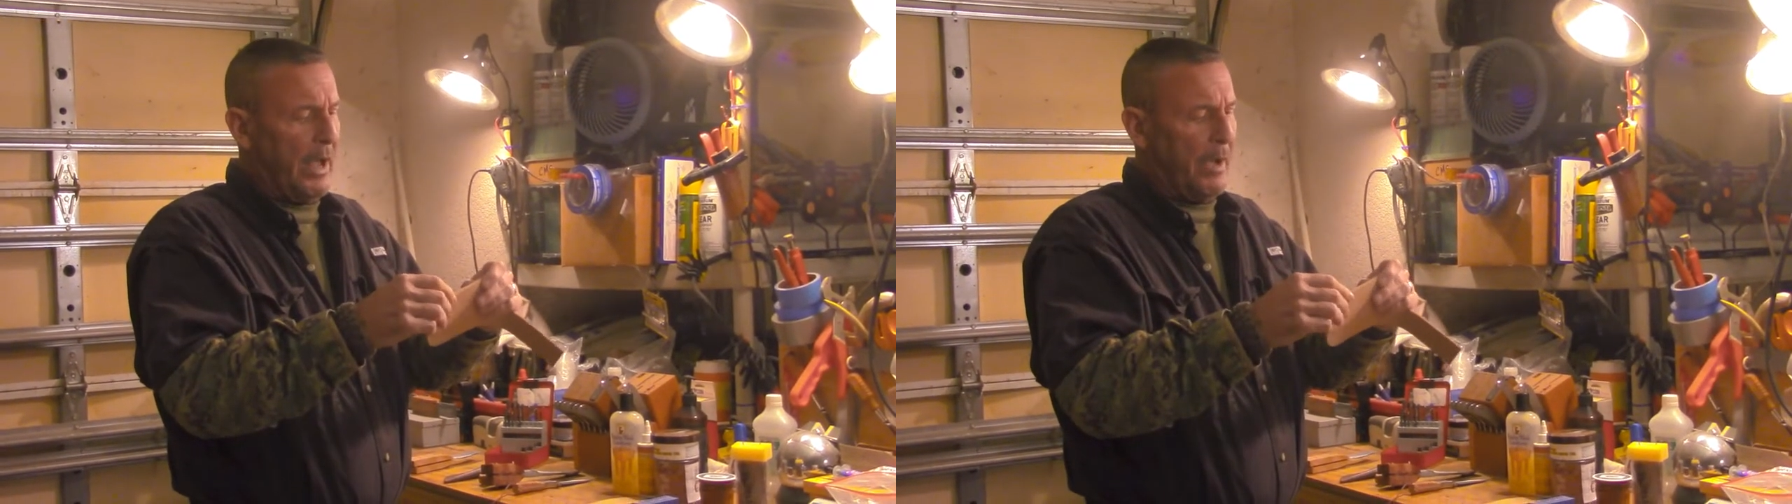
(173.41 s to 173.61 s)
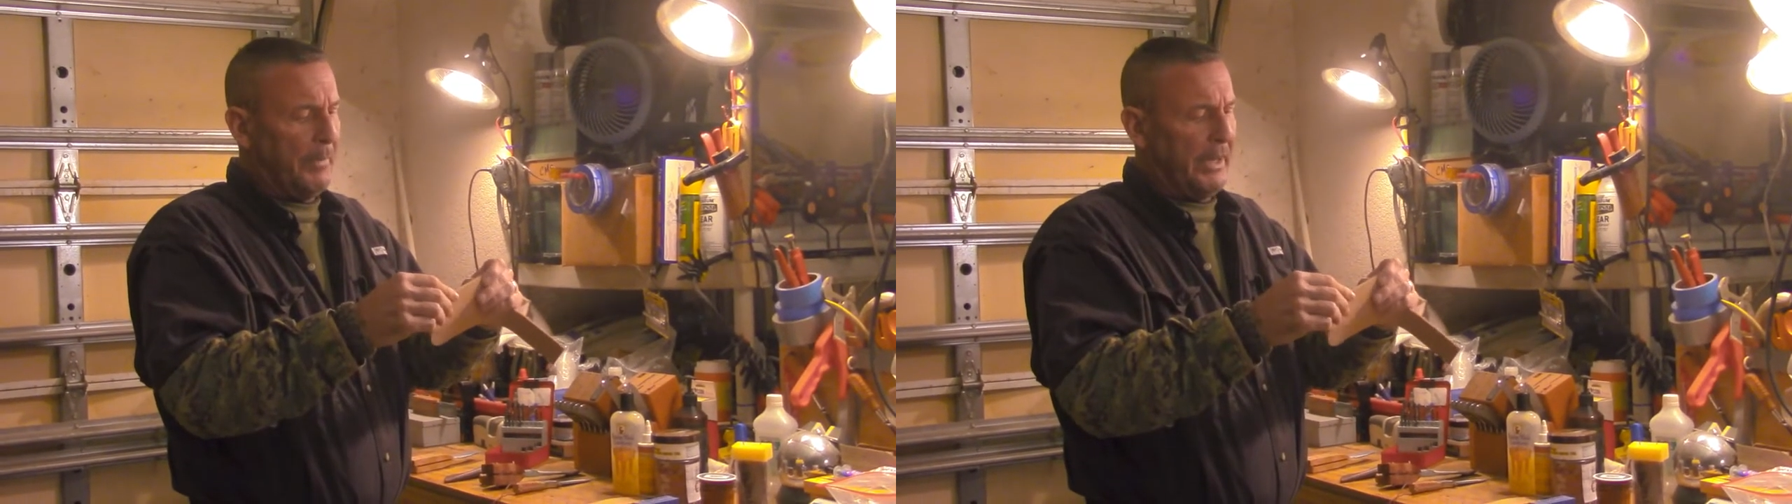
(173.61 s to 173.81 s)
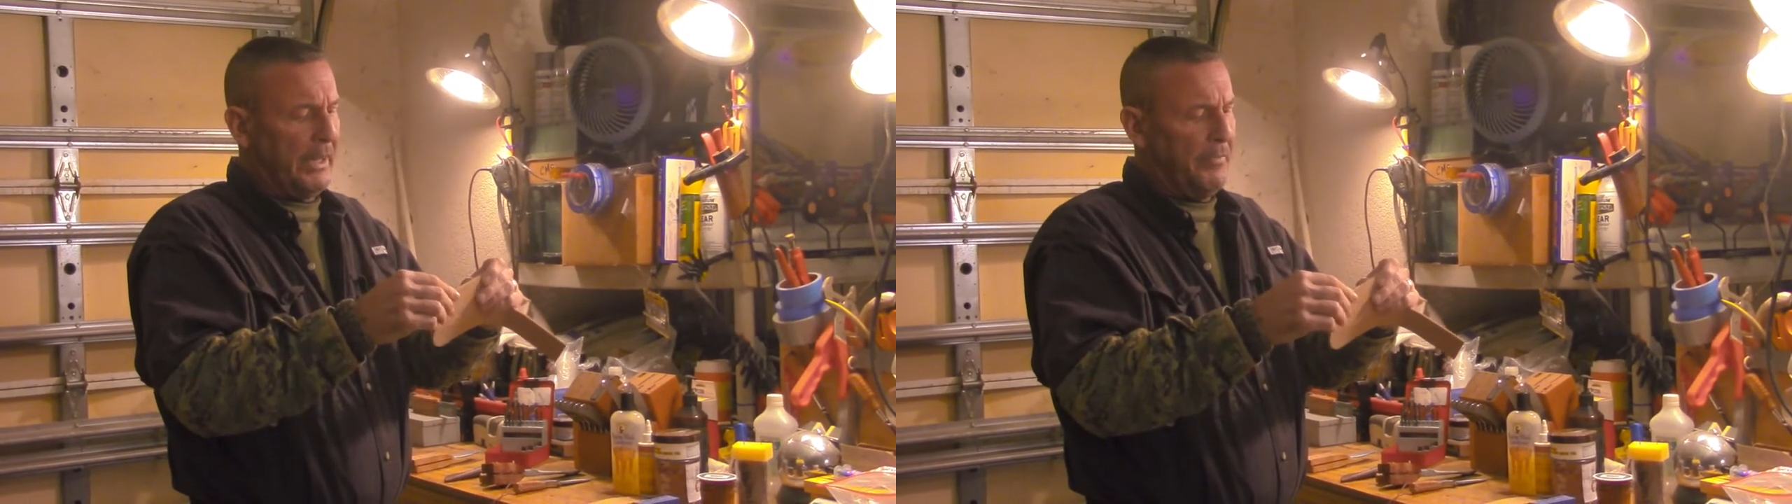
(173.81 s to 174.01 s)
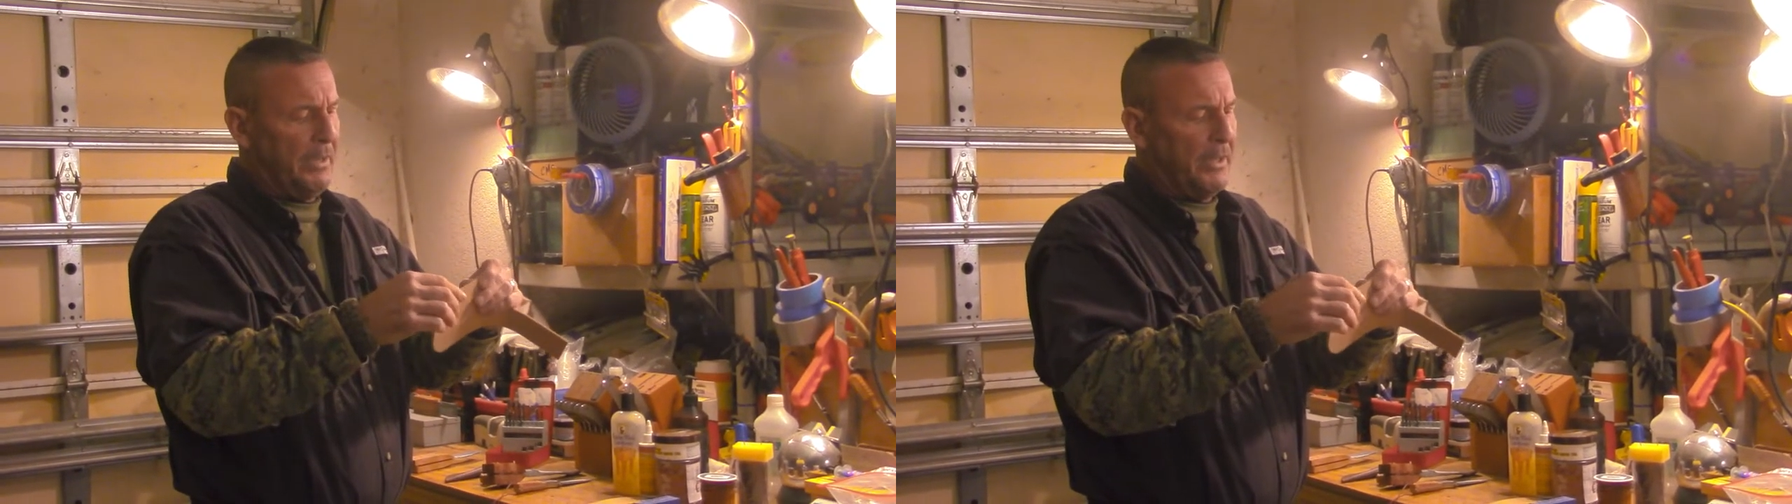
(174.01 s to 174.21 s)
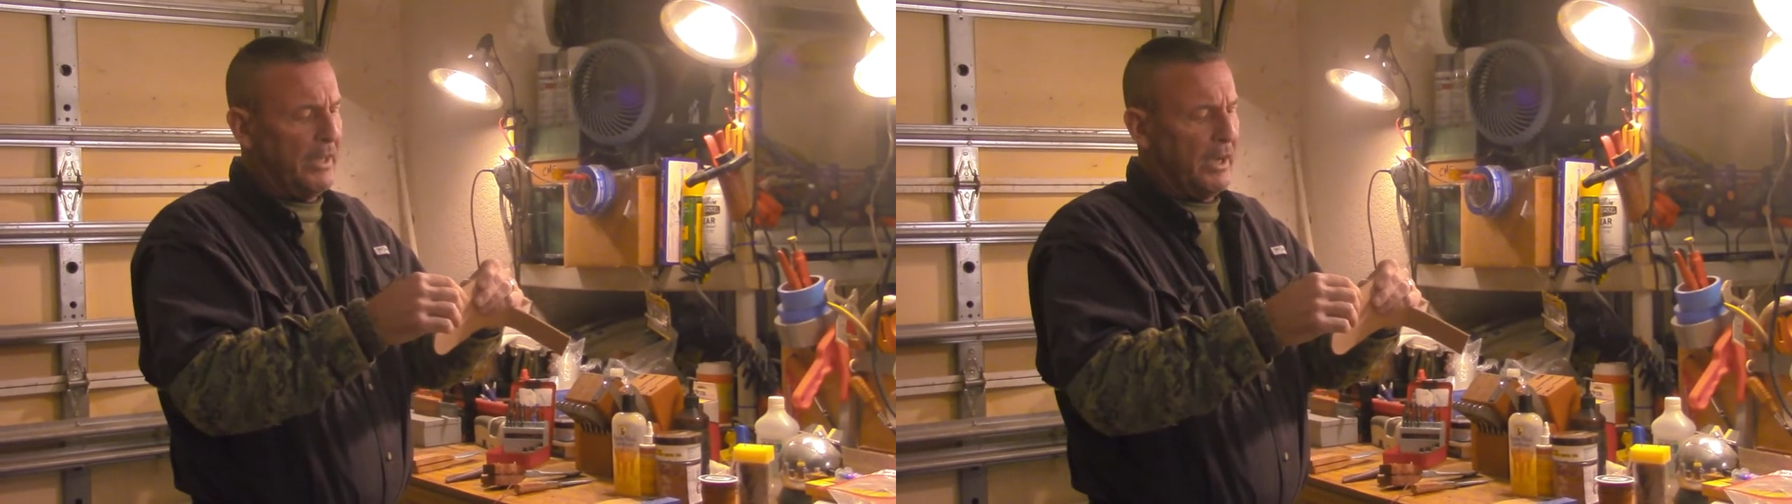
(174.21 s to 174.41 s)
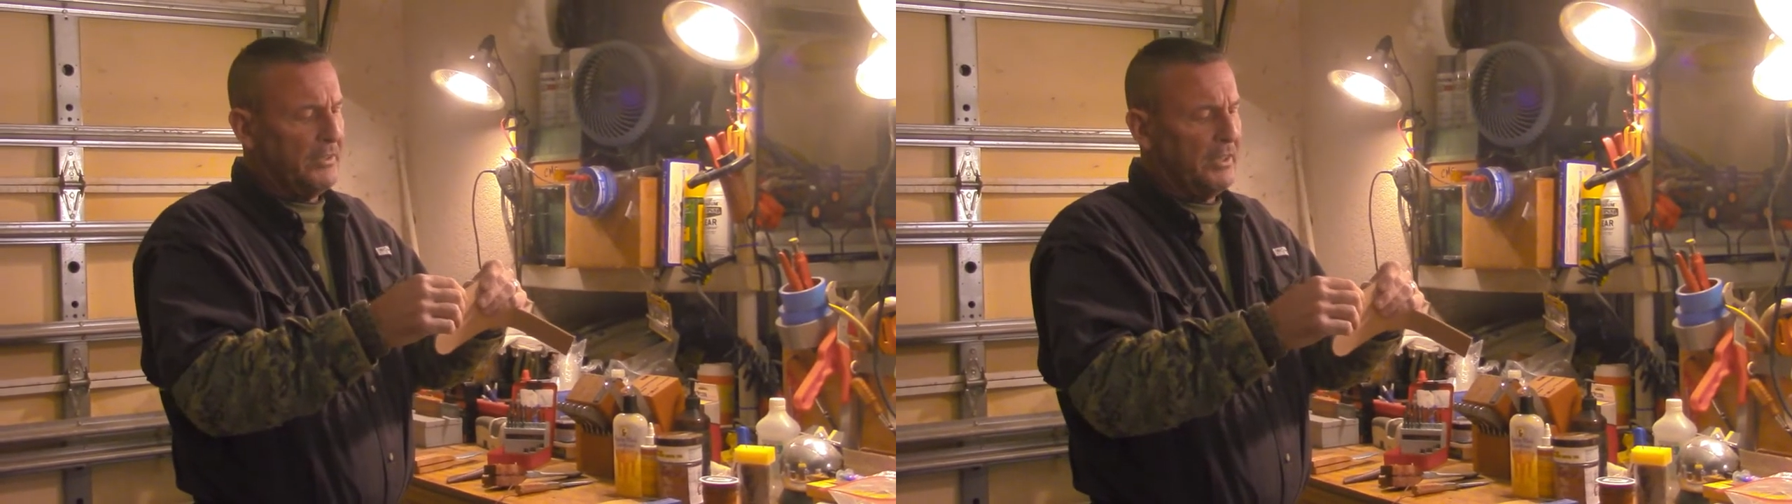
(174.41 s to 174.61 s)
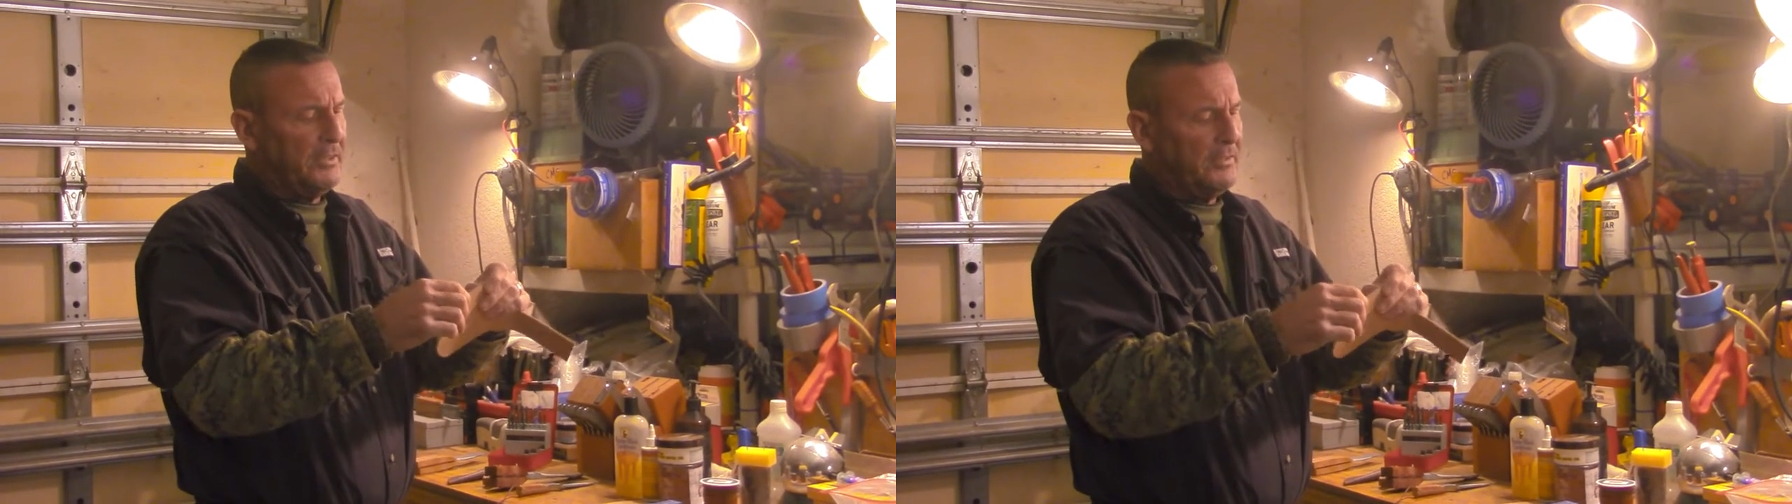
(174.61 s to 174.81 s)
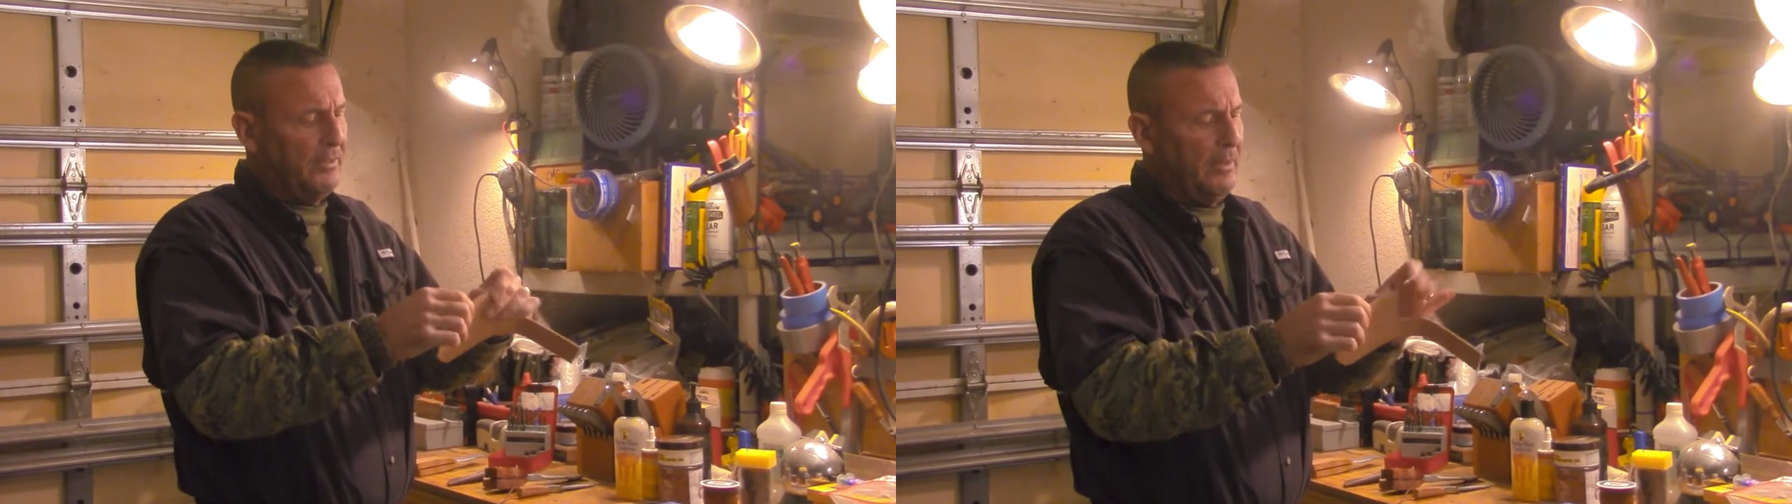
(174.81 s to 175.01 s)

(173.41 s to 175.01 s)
I'm going to give you the gussets